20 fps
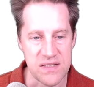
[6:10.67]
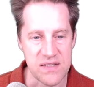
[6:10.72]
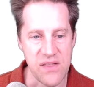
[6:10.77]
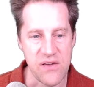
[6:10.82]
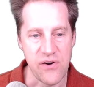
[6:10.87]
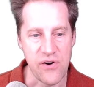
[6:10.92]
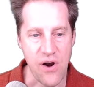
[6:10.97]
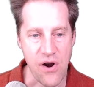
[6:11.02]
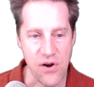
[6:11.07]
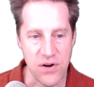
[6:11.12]

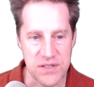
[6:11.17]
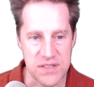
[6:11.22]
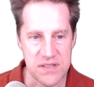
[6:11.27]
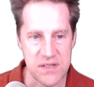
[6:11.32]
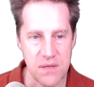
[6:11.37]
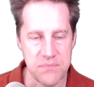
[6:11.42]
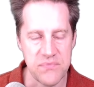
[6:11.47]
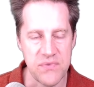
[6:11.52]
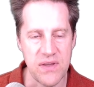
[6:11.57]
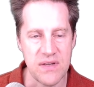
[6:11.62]
there are
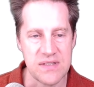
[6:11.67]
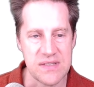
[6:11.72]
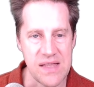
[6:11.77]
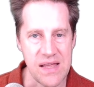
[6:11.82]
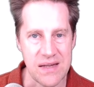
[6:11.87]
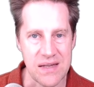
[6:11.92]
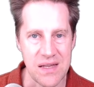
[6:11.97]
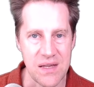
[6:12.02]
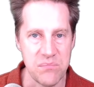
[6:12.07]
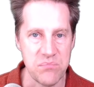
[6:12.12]
some things
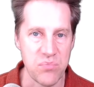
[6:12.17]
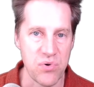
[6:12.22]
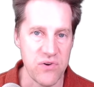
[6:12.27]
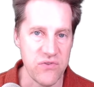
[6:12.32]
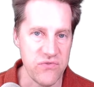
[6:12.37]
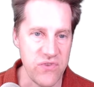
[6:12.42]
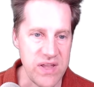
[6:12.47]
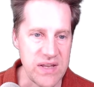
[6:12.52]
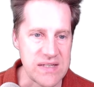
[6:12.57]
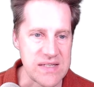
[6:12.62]
that can
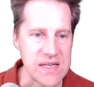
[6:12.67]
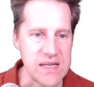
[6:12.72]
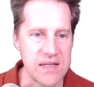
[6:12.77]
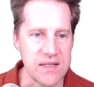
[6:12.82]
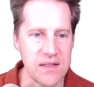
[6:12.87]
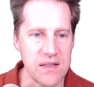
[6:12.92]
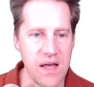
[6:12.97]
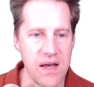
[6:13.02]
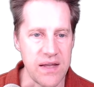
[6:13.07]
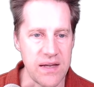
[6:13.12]
prevent
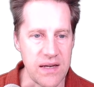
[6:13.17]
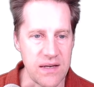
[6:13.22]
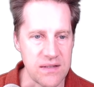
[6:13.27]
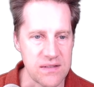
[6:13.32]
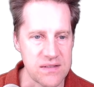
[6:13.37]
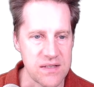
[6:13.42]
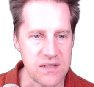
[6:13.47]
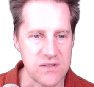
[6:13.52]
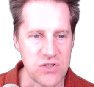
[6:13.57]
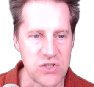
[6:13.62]
inlining,
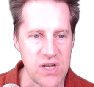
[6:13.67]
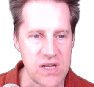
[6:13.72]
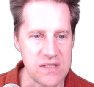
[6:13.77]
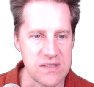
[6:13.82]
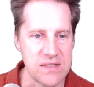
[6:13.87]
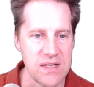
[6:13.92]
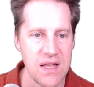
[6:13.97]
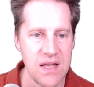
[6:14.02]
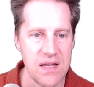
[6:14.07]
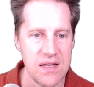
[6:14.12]
such
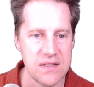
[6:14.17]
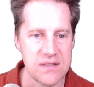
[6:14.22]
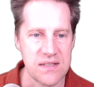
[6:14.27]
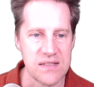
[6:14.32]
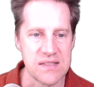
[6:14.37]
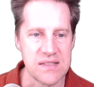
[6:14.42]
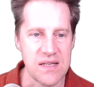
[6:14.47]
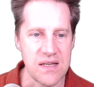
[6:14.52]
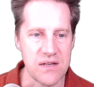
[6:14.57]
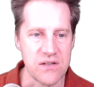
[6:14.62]
as
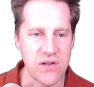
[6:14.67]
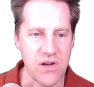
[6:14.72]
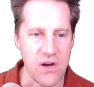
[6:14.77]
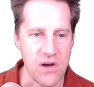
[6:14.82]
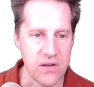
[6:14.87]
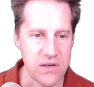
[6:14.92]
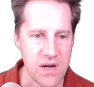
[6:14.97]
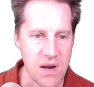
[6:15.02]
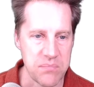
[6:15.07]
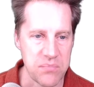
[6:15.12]
distinct
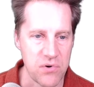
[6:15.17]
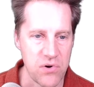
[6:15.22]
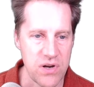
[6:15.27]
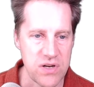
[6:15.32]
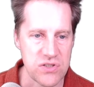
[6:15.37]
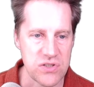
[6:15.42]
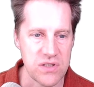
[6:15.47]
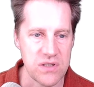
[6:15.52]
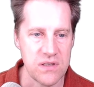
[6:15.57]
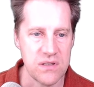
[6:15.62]
on
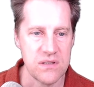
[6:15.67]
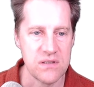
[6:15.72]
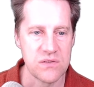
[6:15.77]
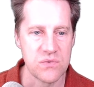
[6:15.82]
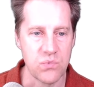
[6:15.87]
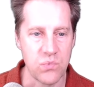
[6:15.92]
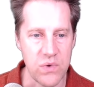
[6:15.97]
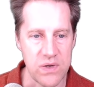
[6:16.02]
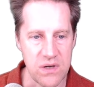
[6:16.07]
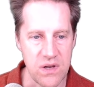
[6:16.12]
operations,
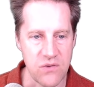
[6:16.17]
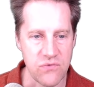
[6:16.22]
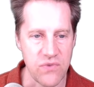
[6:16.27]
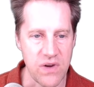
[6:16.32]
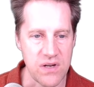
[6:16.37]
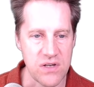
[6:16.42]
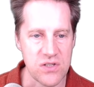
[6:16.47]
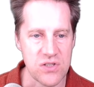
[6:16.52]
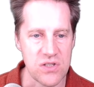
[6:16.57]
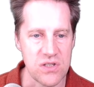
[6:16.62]
window
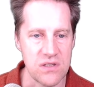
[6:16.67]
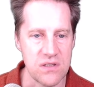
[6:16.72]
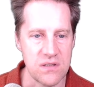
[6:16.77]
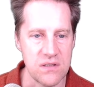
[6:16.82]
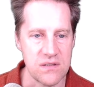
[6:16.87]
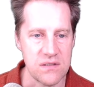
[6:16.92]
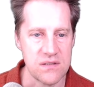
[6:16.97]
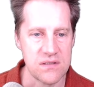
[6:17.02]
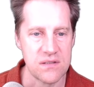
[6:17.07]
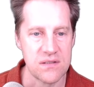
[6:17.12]

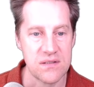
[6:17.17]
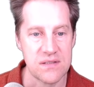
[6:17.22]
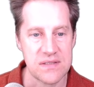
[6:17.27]
functions,